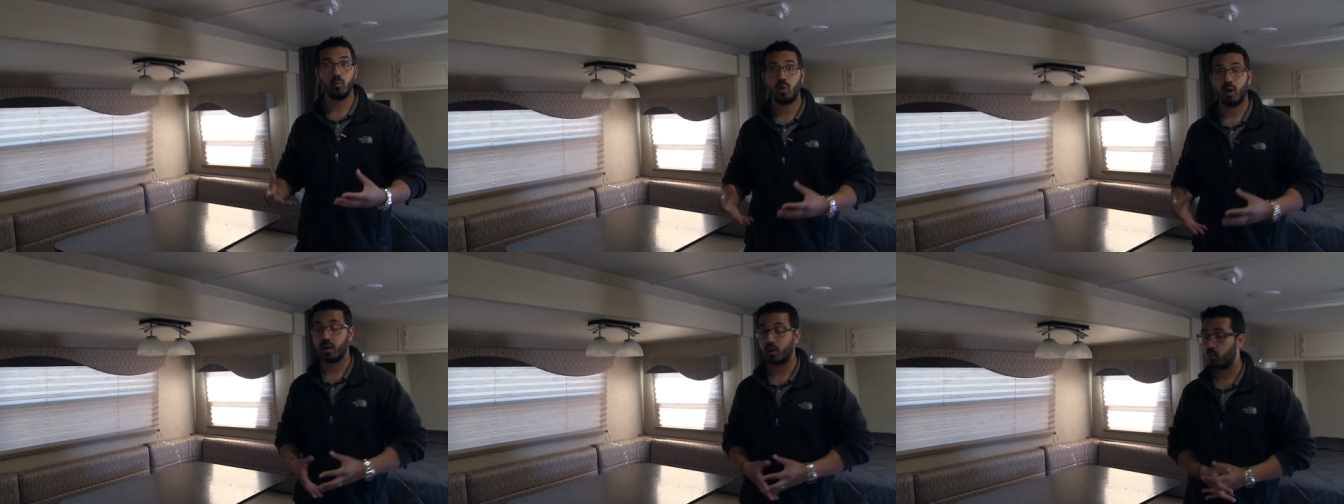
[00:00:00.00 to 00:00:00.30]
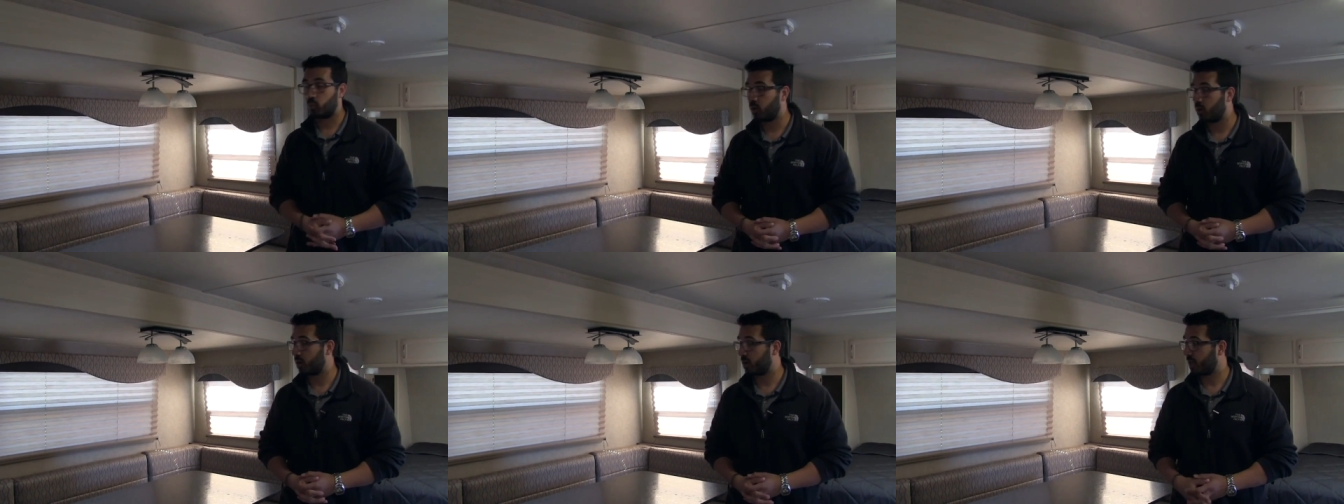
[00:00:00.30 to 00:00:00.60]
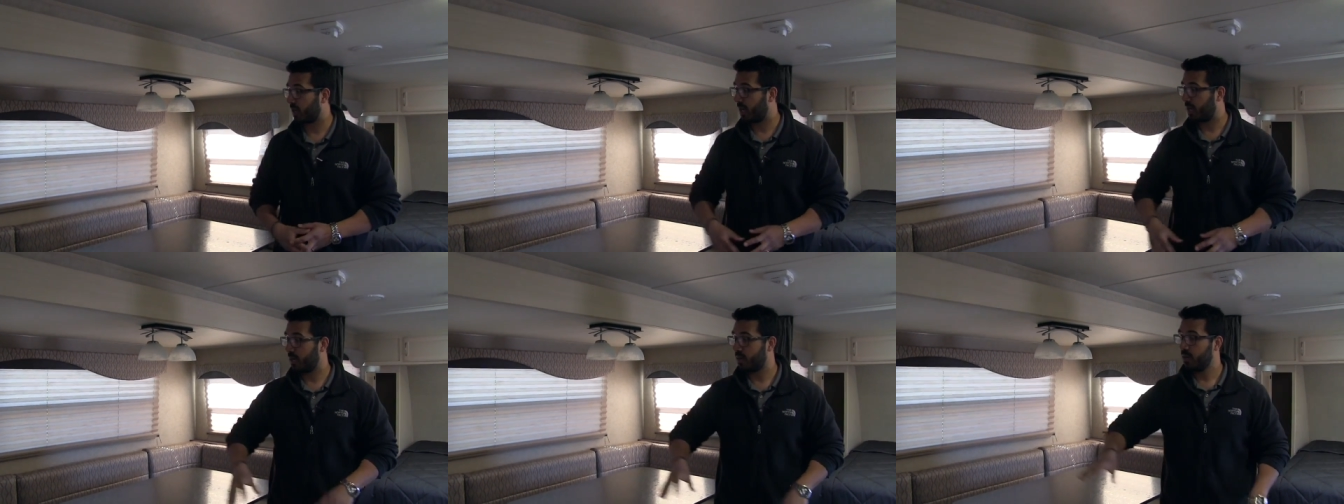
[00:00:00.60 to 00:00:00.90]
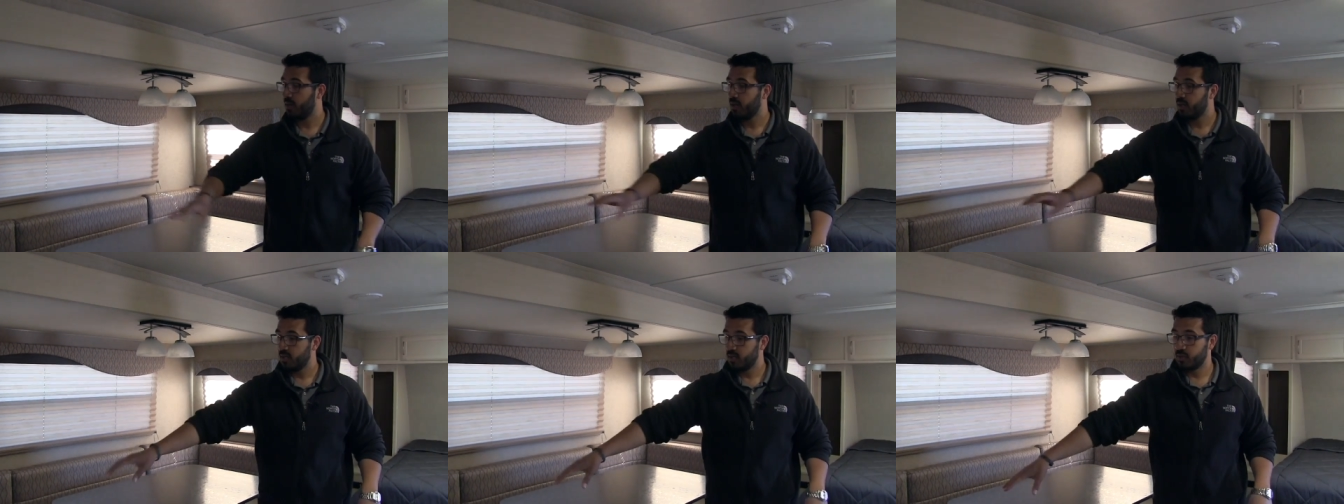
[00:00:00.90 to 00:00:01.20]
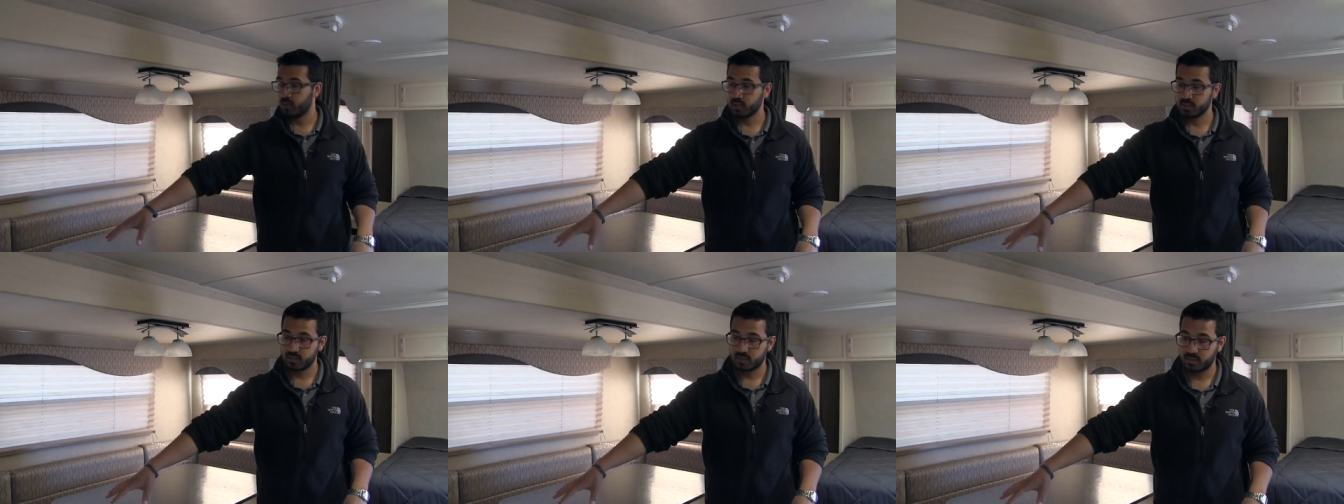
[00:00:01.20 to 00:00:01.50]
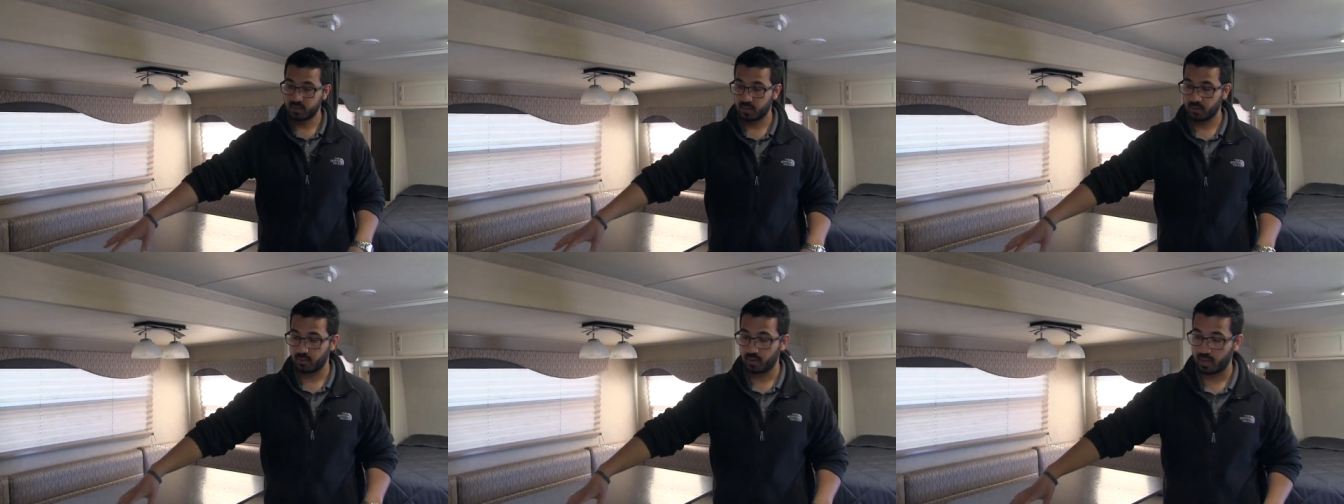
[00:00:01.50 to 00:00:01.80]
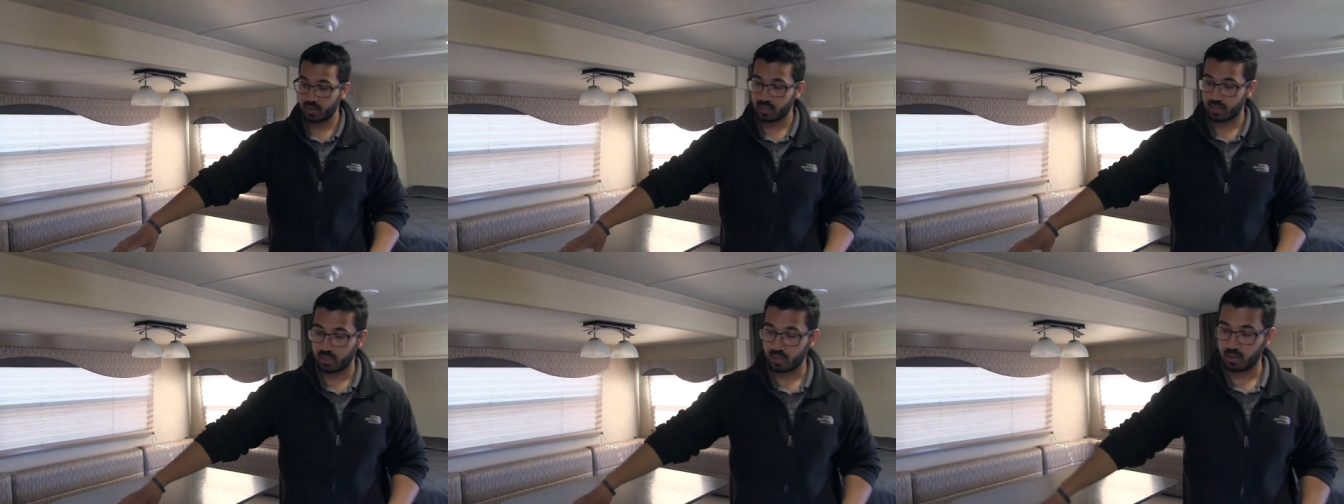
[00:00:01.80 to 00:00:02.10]
you want to work on, you can sit
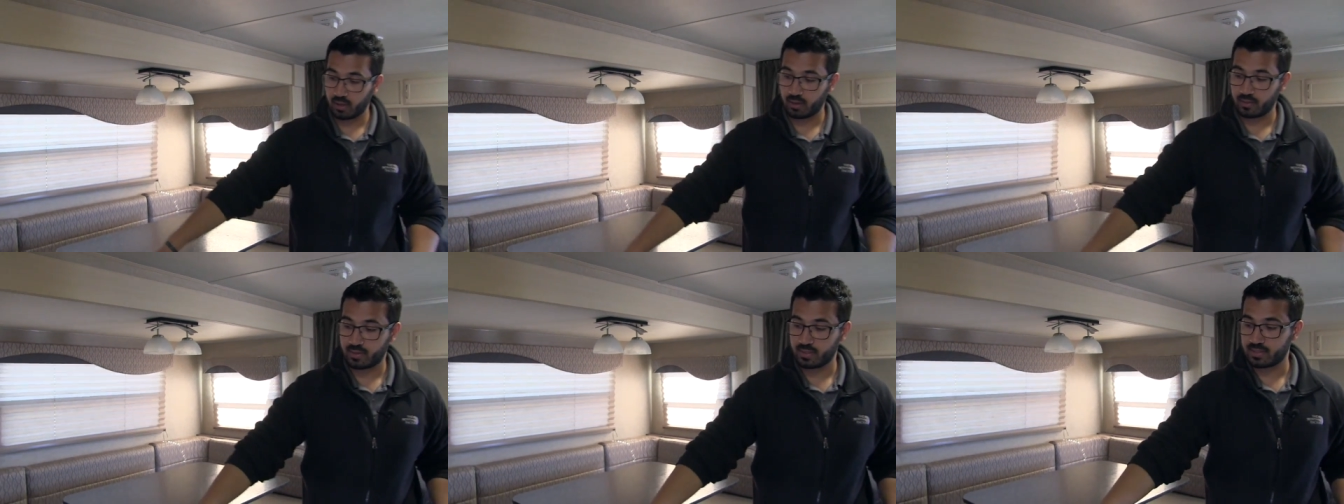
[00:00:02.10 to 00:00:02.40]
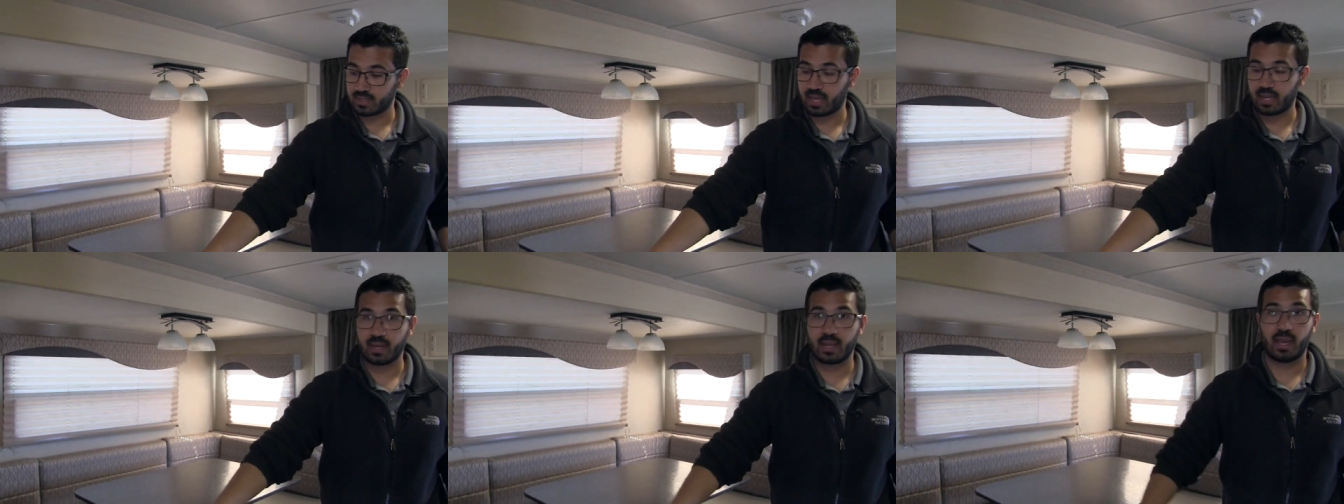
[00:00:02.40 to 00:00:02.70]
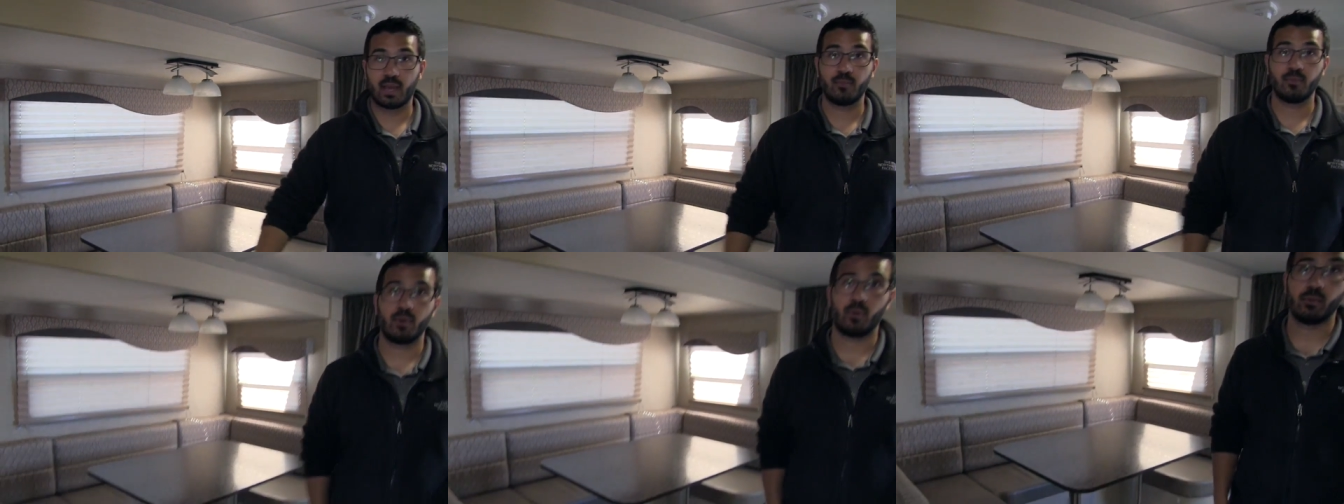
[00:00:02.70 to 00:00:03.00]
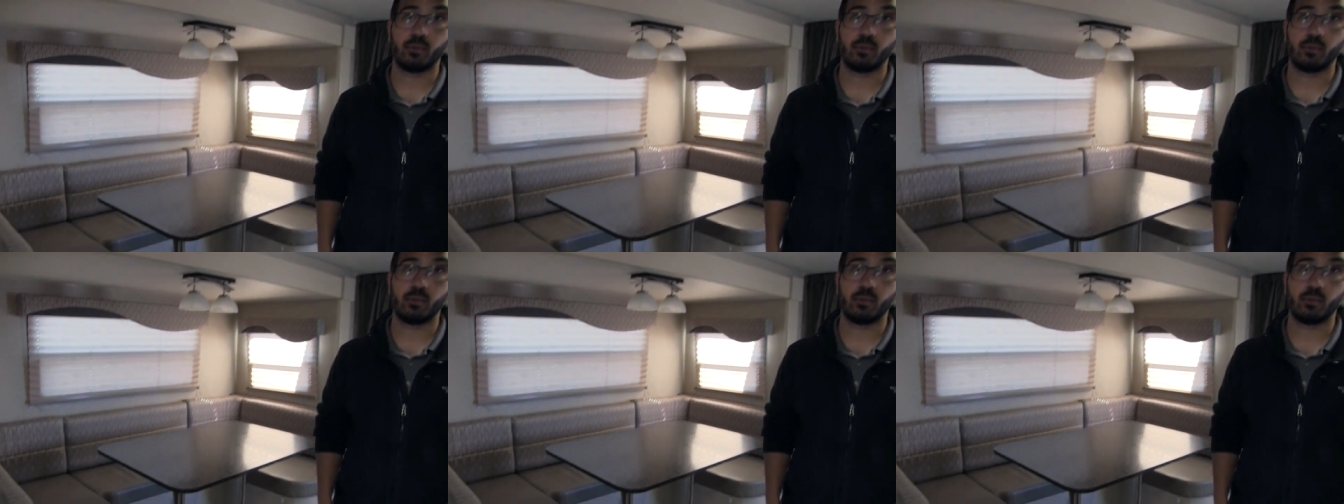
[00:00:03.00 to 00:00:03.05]
right here at the dinette and